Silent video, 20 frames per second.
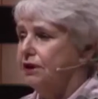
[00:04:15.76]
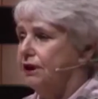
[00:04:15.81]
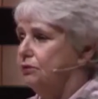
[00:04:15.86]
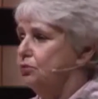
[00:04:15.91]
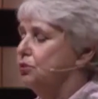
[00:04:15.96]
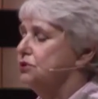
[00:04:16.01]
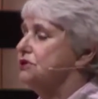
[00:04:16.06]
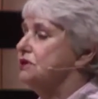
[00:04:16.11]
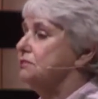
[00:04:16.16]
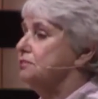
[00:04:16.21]

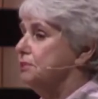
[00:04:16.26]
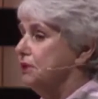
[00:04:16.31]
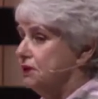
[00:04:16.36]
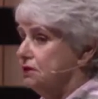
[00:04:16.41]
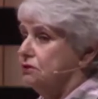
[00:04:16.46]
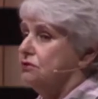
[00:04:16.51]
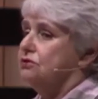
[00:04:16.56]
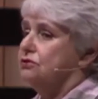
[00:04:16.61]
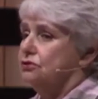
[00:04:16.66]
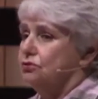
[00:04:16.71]
and was
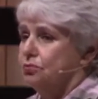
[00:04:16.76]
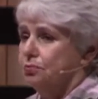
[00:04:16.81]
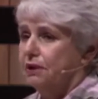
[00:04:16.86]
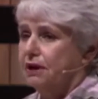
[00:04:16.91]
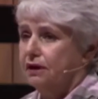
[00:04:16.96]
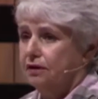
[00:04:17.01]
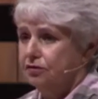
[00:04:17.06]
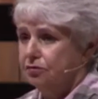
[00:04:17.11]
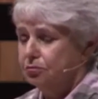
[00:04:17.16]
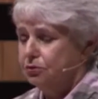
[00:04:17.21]
admitted to
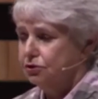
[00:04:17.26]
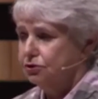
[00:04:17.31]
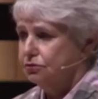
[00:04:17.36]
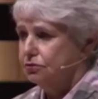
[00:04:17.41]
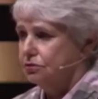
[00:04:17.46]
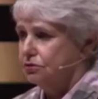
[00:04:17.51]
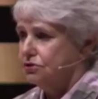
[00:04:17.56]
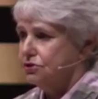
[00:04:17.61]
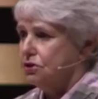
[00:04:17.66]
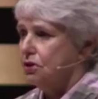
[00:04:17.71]
by the
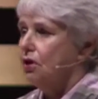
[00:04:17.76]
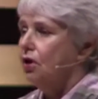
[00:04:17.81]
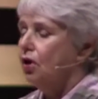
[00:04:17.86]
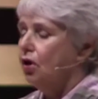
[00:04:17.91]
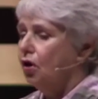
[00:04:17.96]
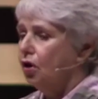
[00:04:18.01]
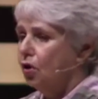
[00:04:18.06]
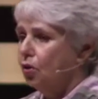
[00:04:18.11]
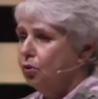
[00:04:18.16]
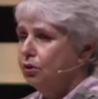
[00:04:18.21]
murderers.
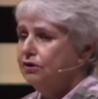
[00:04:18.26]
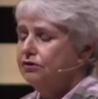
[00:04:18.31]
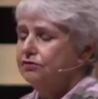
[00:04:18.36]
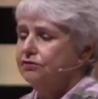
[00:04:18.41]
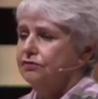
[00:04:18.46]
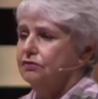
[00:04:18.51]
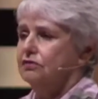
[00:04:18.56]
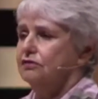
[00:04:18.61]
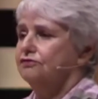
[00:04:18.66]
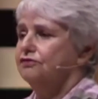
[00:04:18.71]

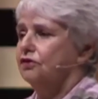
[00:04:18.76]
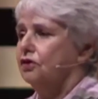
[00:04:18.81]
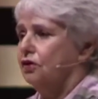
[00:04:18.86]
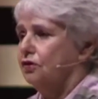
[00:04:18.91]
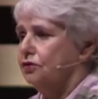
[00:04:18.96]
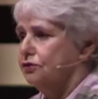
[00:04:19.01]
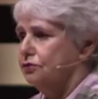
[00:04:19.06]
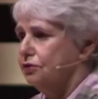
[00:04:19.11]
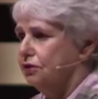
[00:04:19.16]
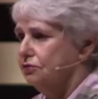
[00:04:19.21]
Always the
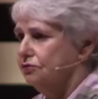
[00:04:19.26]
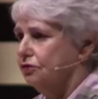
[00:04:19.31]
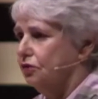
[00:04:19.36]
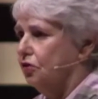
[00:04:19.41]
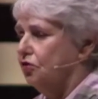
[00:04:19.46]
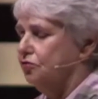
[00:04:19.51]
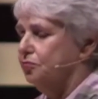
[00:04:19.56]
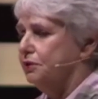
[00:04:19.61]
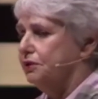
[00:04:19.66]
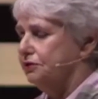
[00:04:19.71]
father
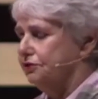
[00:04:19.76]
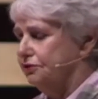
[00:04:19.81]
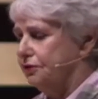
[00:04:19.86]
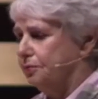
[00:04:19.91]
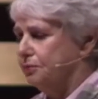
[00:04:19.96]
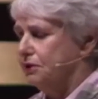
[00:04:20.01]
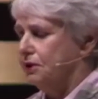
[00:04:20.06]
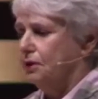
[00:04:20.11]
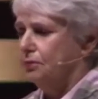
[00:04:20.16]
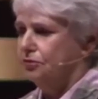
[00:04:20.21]
involvement,
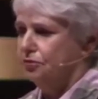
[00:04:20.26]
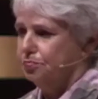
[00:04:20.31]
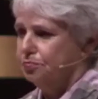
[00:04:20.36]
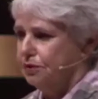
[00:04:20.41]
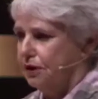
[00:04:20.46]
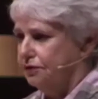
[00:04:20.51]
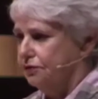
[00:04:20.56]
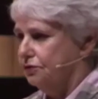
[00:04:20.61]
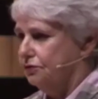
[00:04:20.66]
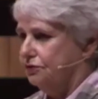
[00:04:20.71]
sometimes
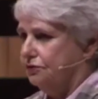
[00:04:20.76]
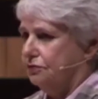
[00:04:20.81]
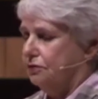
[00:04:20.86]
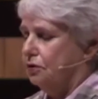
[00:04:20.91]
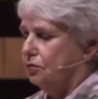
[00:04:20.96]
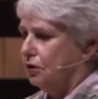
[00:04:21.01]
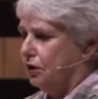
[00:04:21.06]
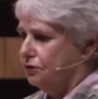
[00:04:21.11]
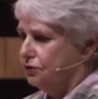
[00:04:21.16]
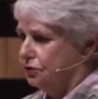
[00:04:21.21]
brothers
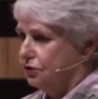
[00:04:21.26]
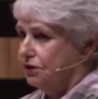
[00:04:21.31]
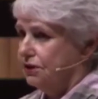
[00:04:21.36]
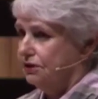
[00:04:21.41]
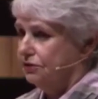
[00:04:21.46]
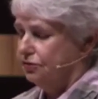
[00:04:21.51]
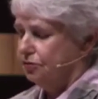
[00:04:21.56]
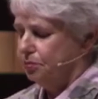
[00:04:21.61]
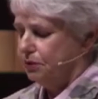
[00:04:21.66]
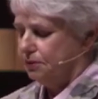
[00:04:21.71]
or other
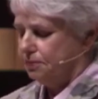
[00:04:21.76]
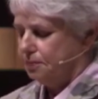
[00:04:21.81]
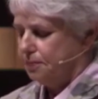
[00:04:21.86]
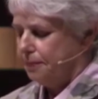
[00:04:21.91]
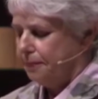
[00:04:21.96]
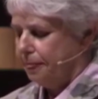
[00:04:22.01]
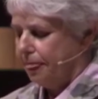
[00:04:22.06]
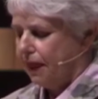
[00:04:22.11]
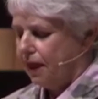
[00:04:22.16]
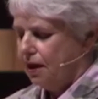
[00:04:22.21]
kinsmen.
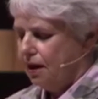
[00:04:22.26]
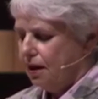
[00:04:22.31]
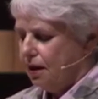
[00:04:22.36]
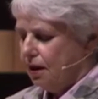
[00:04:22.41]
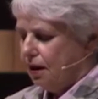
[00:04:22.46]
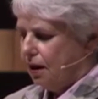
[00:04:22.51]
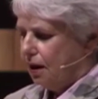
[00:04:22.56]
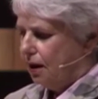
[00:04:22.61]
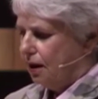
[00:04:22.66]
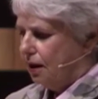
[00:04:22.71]

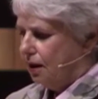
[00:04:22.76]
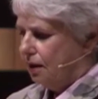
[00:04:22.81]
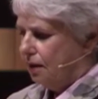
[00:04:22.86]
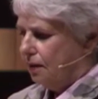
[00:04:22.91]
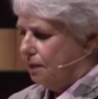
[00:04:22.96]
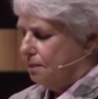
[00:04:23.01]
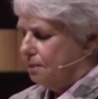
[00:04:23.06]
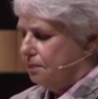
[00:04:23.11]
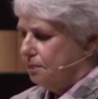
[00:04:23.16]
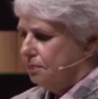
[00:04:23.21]

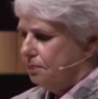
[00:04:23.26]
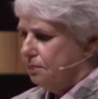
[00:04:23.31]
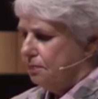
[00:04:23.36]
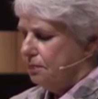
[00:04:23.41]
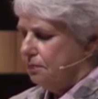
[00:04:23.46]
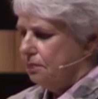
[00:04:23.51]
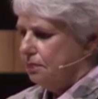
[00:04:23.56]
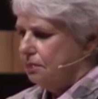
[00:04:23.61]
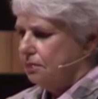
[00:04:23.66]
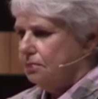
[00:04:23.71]
Um,
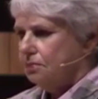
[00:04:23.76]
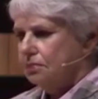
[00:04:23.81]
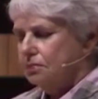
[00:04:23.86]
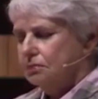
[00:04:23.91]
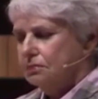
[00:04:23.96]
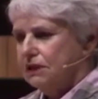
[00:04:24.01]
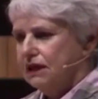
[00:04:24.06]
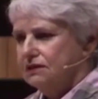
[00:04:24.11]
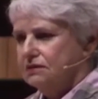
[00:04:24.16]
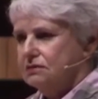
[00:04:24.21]

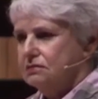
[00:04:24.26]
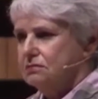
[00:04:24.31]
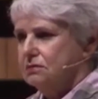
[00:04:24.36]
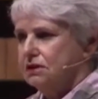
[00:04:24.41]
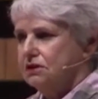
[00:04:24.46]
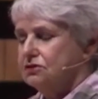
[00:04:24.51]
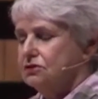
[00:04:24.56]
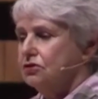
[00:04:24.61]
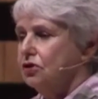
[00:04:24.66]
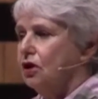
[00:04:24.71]
that
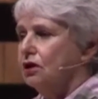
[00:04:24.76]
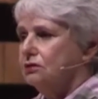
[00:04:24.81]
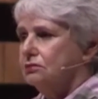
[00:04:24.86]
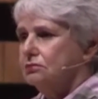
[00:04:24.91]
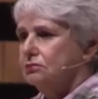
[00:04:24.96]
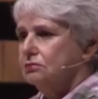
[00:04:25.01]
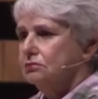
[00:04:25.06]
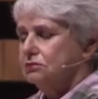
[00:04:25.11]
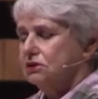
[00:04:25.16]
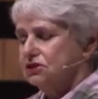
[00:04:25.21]
is
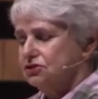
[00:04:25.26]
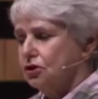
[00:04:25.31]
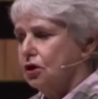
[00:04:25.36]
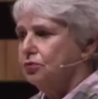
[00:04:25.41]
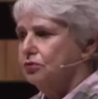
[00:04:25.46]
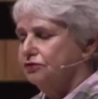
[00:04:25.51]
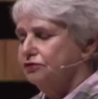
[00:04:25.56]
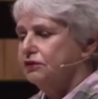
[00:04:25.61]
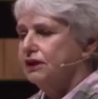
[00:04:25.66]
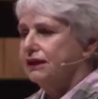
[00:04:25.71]
not, does not
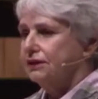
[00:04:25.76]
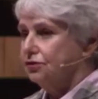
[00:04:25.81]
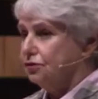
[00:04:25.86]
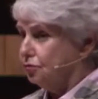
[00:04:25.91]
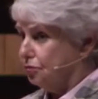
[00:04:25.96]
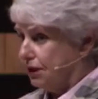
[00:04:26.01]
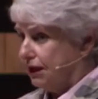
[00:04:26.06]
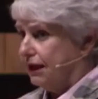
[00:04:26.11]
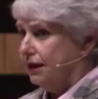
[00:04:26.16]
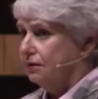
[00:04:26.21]
reflect the
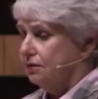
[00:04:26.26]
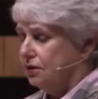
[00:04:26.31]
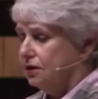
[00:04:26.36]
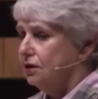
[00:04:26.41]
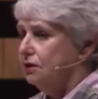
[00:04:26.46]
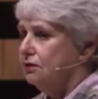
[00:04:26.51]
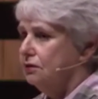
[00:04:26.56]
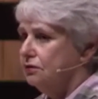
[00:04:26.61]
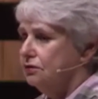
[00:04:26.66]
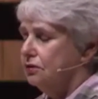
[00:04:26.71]

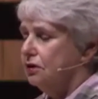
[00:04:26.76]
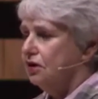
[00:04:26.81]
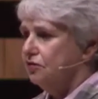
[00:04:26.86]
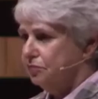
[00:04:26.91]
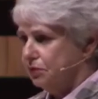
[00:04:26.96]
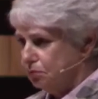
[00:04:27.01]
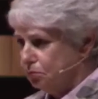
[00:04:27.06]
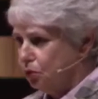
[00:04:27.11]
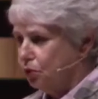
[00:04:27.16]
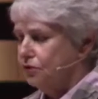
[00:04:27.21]
reality. There have
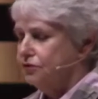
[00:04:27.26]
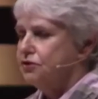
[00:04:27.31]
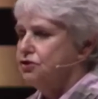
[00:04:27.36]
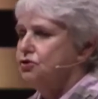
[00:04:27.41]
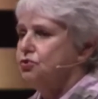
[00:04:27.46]
been more than